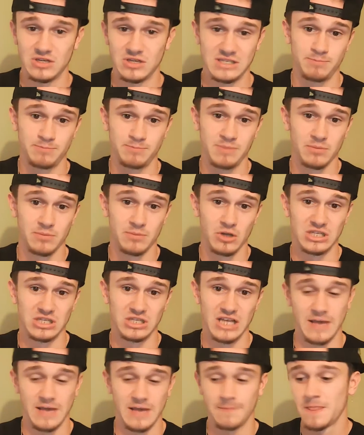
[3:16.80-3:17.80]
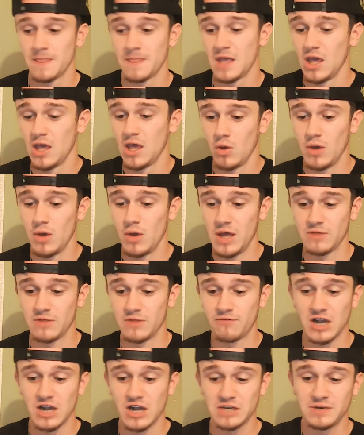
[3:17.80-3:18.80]
people are saying. And the
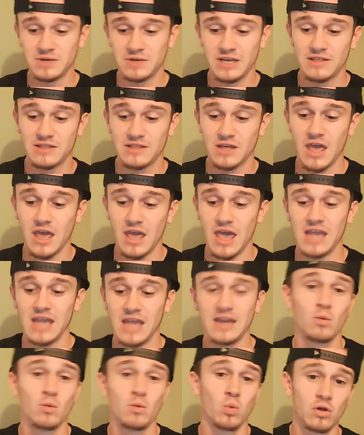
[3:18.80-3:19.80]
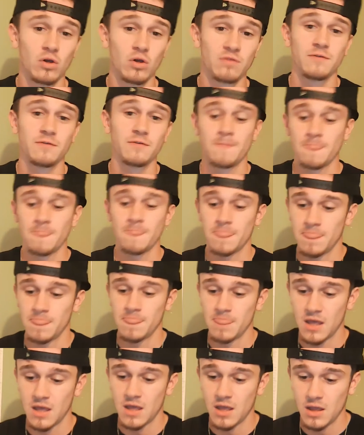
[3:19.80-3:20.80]
freshman is Hayden Wolf.
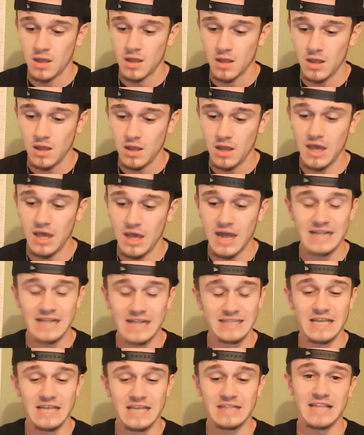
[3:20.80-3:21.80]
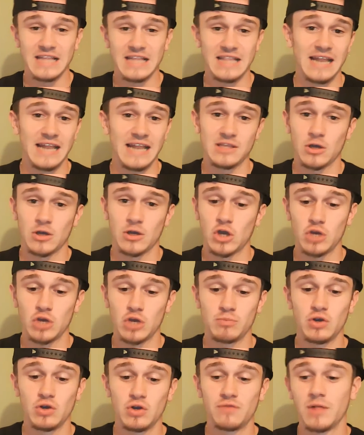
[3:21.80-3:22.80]
And I think that is a good
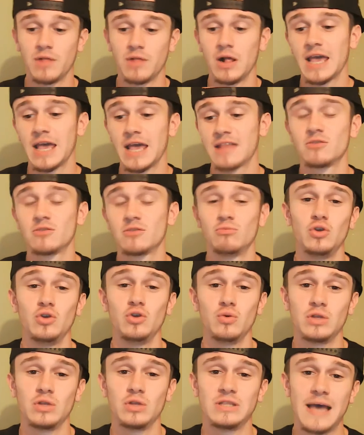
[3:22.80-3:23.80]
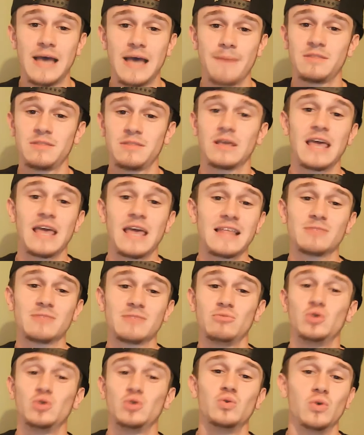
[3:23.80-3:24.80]
move. Get some new depth, get a
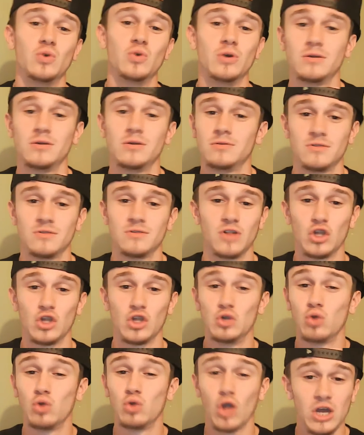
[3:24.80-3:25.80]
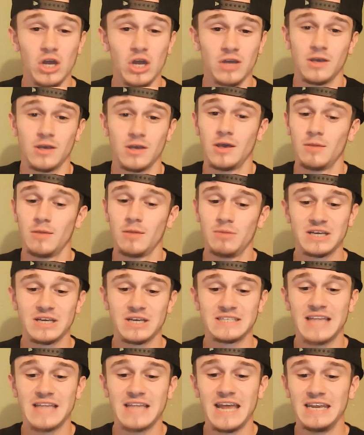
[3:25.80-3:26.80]
new look,
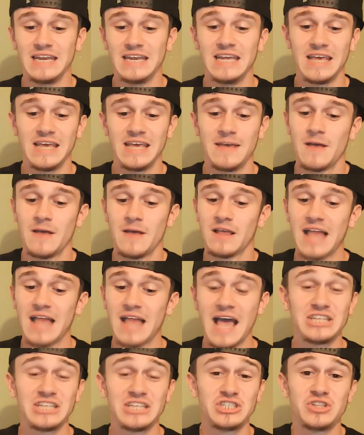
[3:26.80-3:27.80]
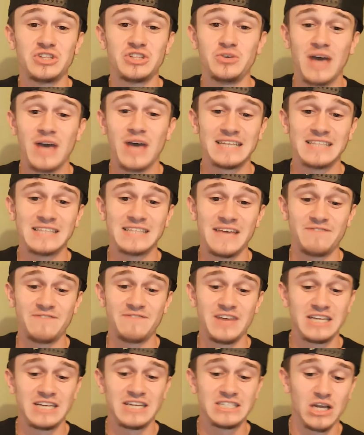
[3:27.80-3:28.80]
because they need it. Last year, you guys, they
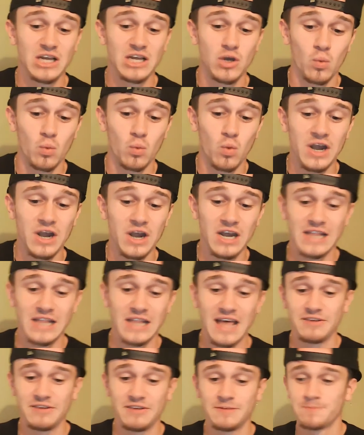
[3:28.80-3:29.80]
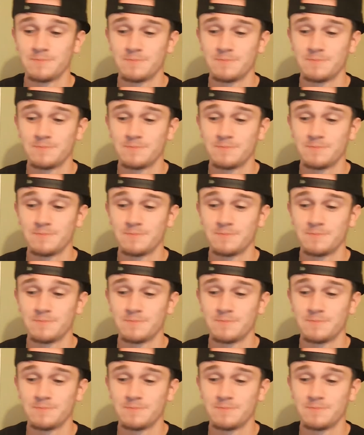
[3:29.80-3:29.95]
finished 1-11,